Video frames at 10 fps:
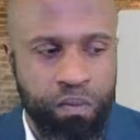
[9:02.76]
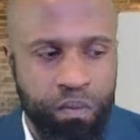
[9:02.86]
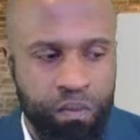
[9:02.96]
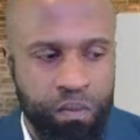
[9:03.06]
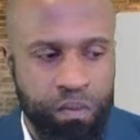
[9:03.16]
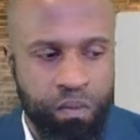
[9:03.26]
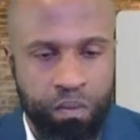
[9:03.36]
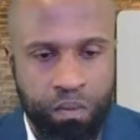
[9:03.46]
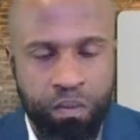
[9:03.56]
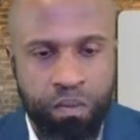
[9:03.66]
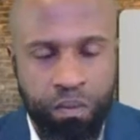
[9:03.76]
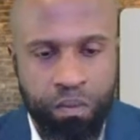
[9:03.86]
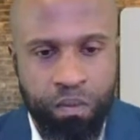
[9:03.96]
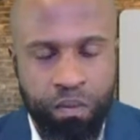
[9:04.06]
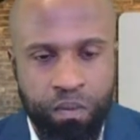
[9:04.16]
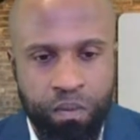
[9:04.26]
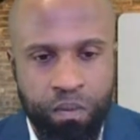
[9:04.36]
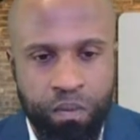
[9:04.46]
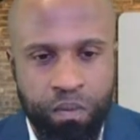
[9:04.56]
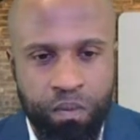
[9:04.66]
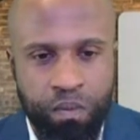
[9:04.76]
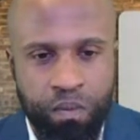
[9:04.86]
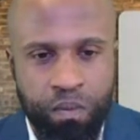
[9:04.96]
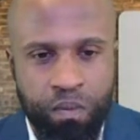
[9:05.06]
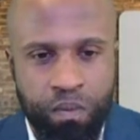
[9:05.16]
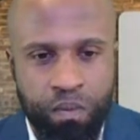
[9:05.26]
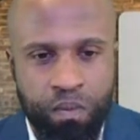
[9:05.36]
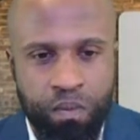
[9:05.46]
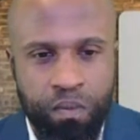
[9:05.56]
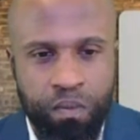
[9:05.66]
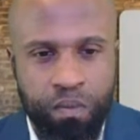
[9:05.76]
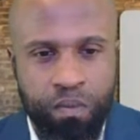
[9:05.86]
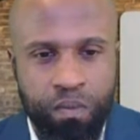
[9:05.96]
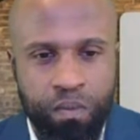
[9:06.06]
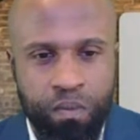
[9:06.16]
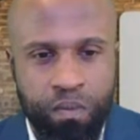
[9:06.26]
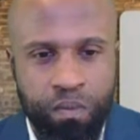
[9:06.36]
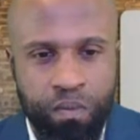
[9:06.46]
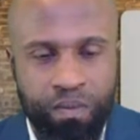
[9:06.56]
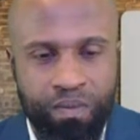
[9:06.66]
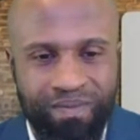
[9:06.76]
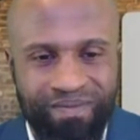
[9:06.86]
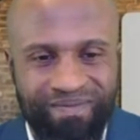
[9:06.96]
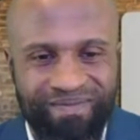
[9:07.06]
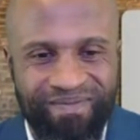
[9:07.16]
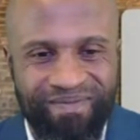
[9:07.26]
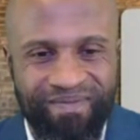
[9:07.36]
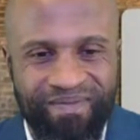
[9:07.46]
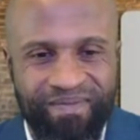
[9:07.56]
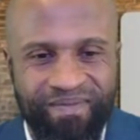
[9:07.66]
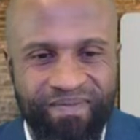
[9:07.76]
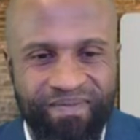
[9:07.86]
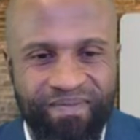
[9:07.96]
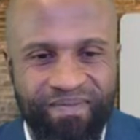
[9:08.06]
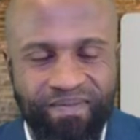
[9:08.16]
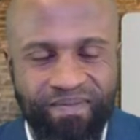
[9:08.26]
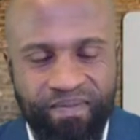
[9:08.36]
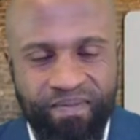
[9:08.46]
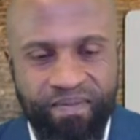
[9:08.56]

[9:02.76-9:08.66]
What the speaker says: (silent)